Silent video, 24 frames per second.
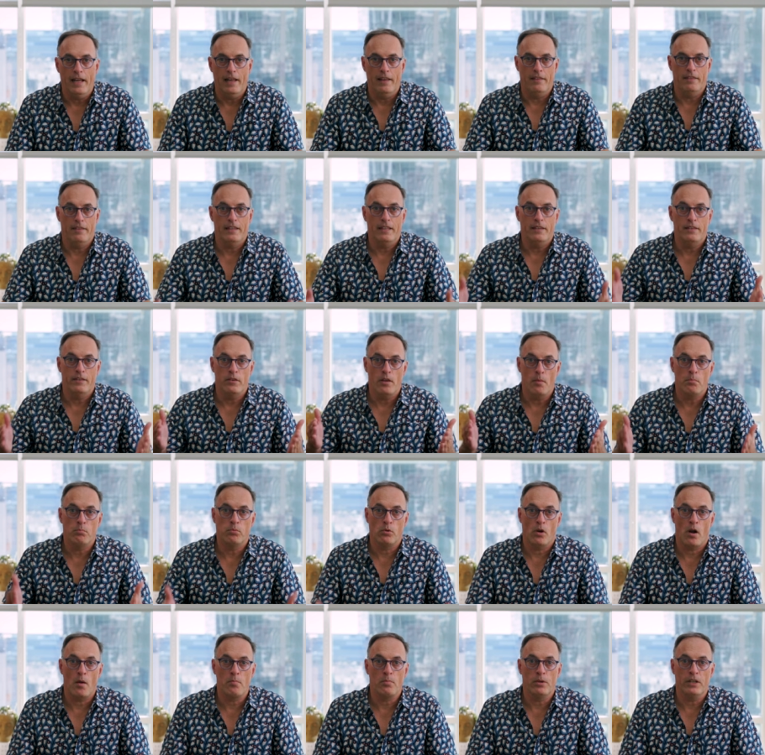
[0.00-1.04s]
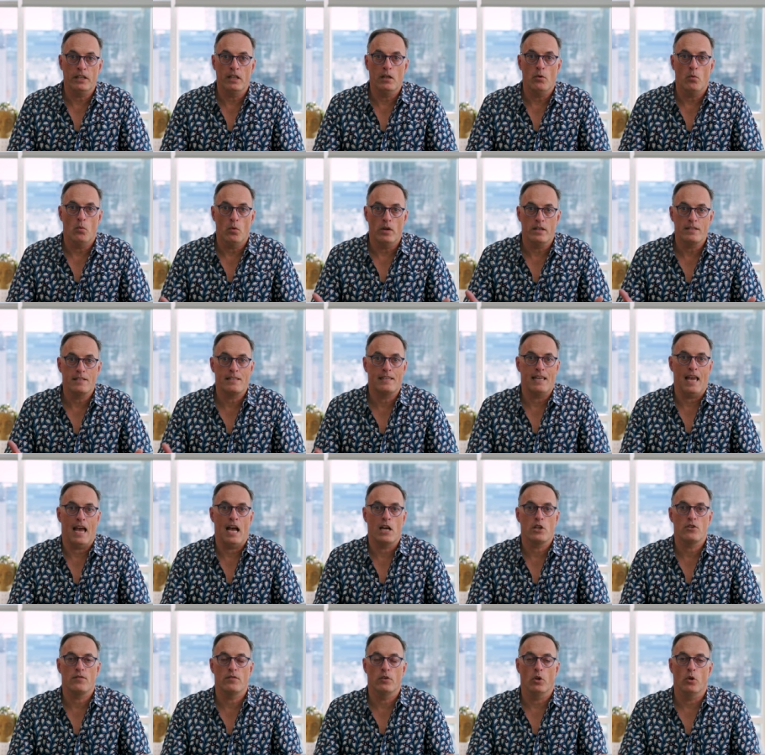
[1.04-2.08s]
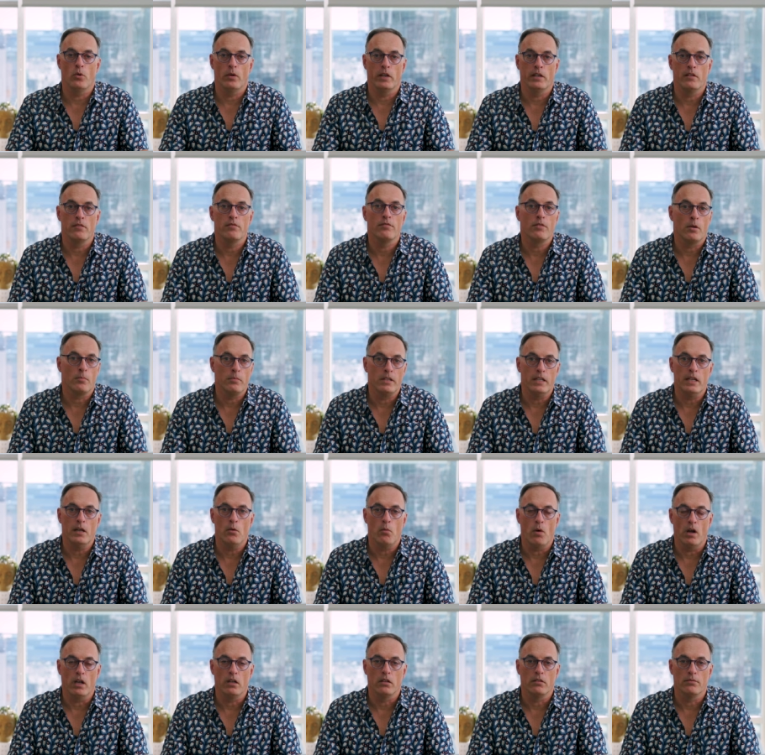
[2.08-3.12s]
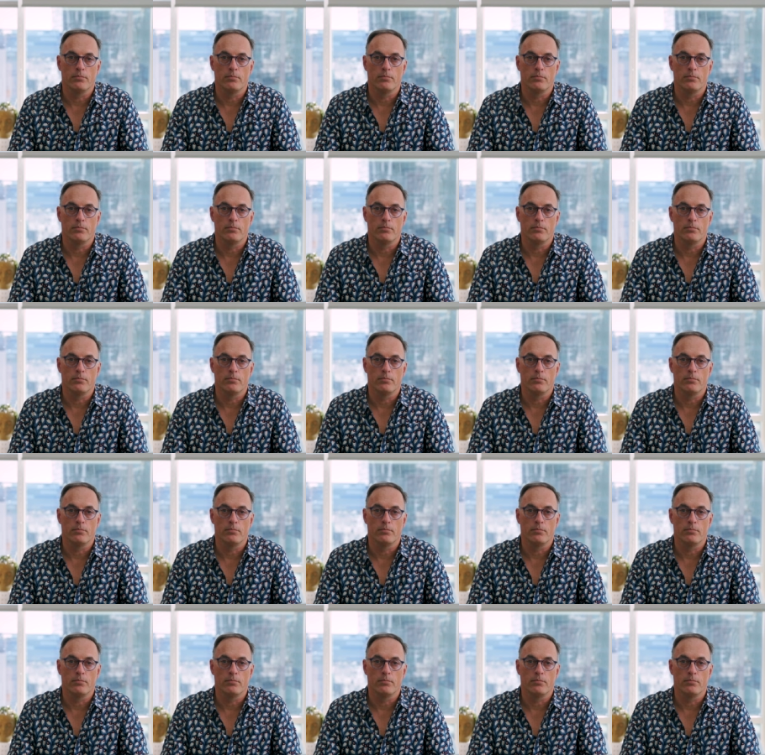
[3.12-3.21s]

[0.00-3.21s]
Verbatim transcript: And the property was cash flowing from day one.